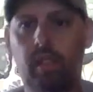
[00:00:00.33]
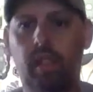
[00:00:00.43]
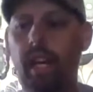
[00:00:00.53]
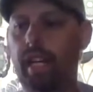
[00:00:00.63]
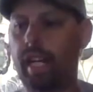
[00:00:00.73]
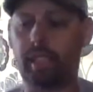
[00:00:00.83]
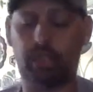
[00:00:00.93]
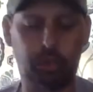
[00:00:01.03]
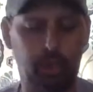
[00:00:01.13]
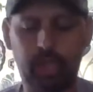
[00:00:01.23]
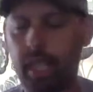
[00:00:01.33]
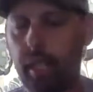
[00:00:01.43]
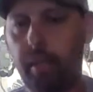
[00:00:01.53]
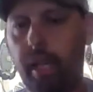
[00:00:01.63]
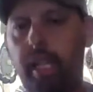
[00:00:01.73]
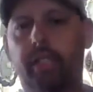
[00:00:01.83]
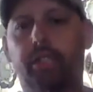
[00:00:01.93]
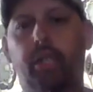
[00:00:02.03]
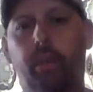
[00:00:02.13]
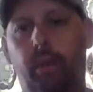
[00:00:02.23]
Hey guys, I just want to take a minute
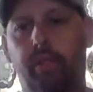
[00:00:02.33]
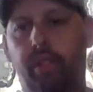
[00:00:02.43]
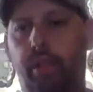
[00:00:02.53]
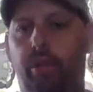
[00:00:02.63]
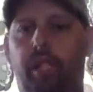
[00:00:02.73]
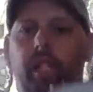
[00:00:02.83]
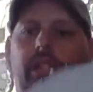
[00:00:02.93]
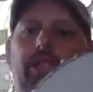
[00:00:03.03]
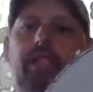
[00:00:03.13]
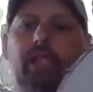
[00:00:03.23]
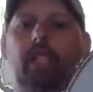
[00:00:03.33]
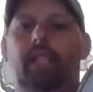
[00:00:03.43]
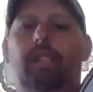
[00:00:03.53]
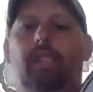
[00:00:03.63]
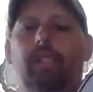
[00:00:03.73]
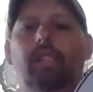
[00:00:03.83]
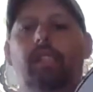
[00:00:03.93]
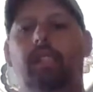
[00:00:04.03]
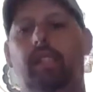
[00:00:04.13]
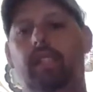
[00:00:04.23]
to review this
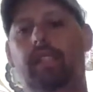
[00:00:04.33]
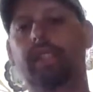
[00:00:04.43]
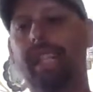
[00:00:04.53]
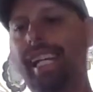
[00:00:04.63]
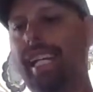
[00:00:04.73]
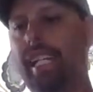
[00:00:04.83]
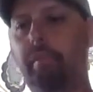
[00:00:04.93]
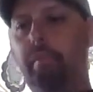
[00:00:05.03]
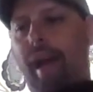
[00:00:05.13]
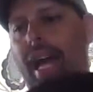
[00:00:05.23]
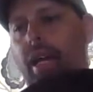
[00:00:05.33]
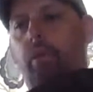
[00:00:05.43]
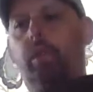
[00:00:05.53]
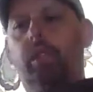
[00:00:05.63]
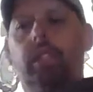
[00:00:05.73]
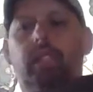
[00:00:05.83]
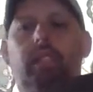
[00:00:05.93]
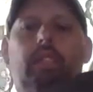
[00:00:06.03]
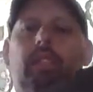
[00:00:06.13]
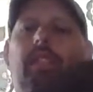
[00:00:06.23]
Dean
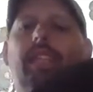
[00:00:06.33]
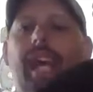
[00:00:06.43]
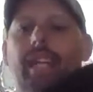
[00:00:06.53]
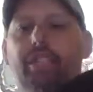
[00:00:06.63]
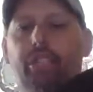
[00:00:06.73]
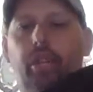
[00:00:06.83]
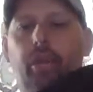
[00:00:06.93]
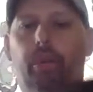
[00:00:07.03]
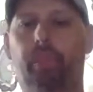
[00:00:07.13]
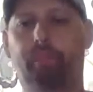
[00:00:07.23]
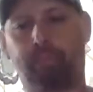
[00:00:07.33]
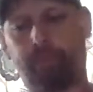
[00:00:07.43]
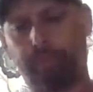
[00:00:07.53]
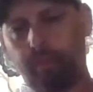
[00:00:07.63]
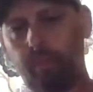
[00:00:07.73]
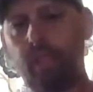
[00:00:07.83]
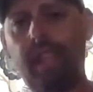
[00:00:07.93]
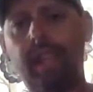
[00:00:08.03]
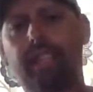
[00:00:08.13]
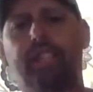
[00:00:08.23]
Backwoods Ganjo.
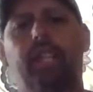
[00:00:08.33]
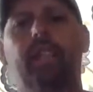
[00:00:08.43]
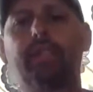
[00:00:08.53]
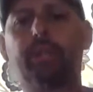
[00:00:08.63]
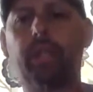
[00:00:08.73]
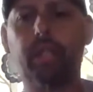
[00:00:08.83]
It's the electric